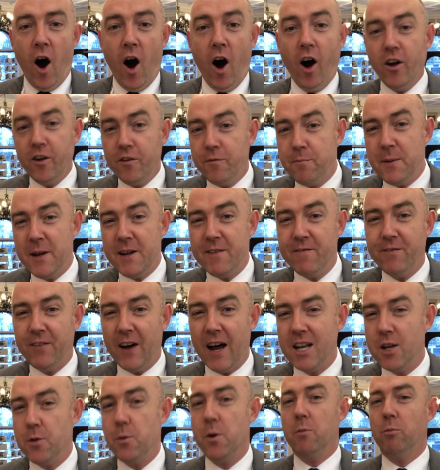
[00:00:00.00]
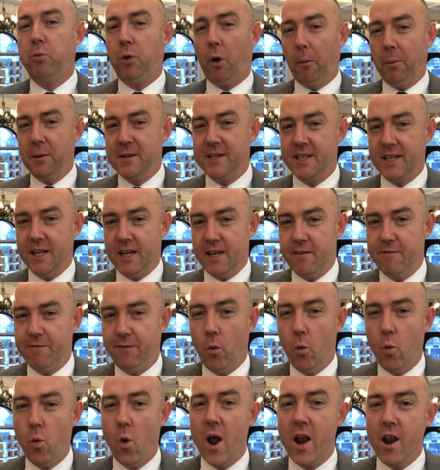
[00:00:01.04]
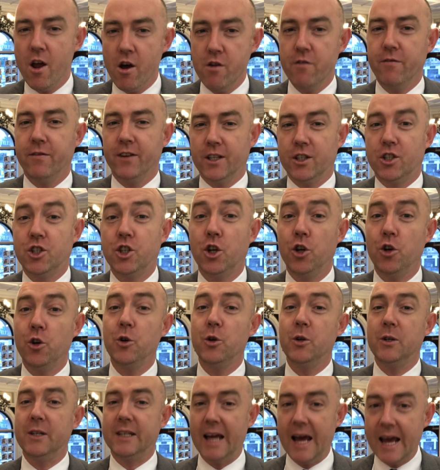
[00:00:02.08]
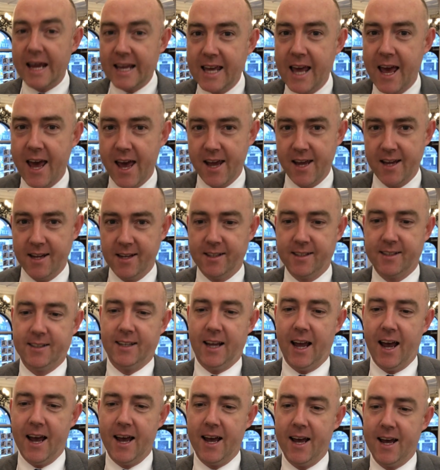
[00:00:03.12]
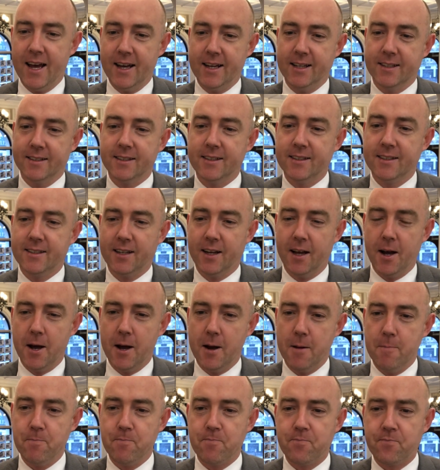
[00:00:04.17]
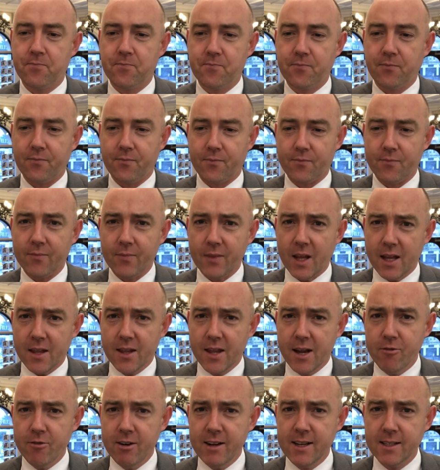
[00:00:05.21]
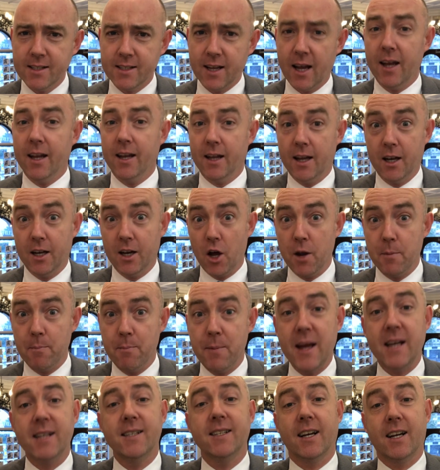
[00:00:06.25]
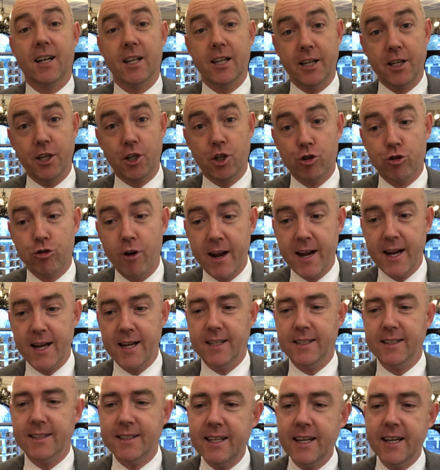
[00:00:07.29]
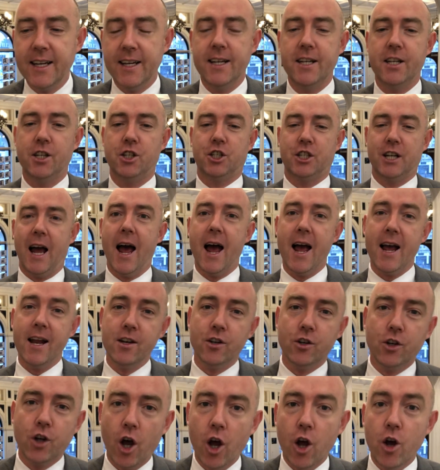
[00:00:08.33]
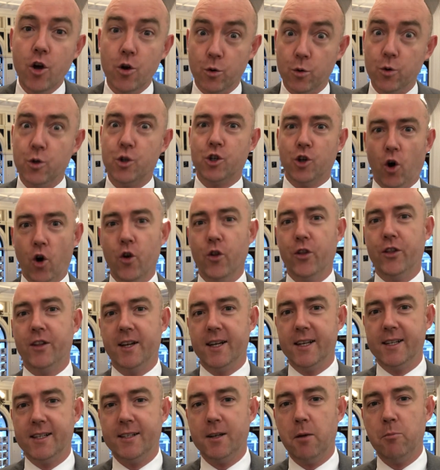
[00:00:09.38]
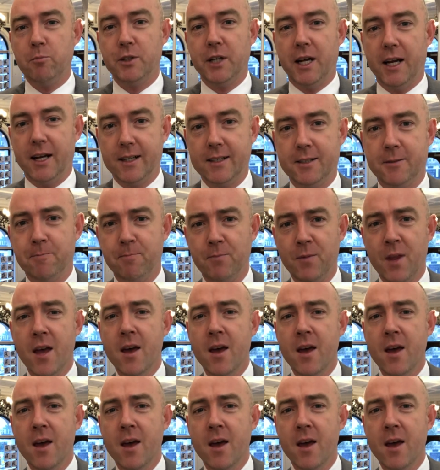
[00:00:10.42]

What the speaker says: I've been valuing property for well over two decades, and I basically train, teach, and coach on this subject.